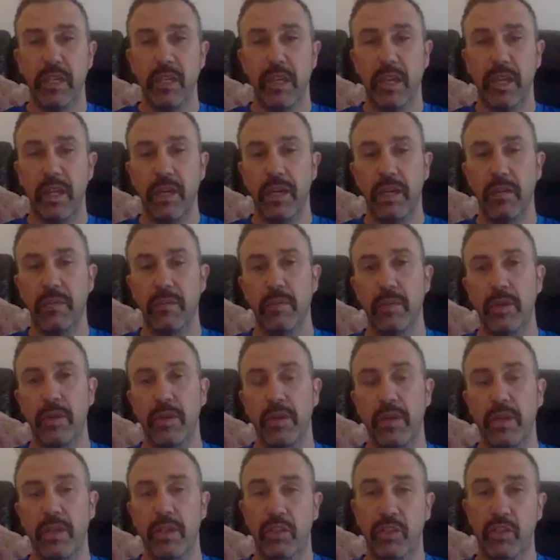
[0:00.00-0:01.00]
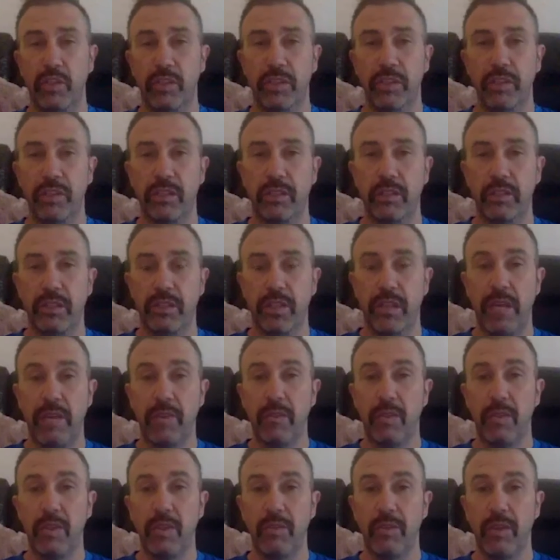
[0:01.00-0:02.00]
I tried to take
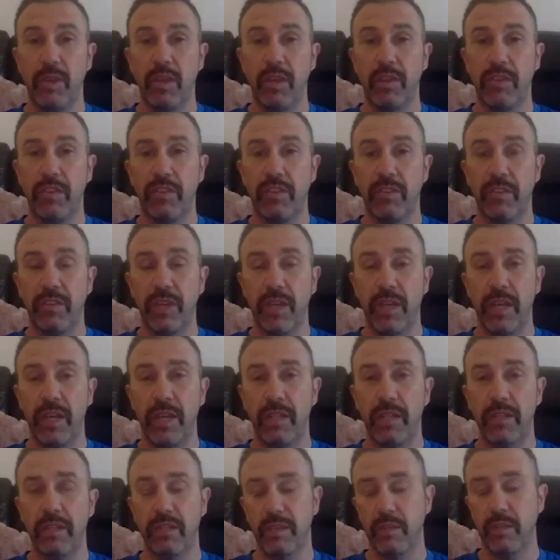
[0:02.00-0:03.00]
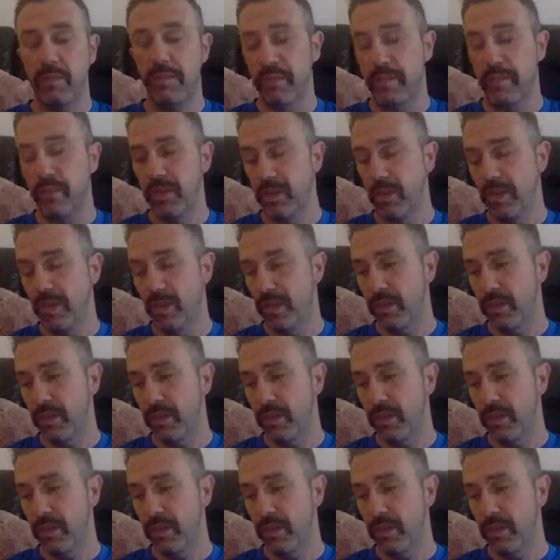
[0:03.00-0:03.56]
my own life, and it's something that I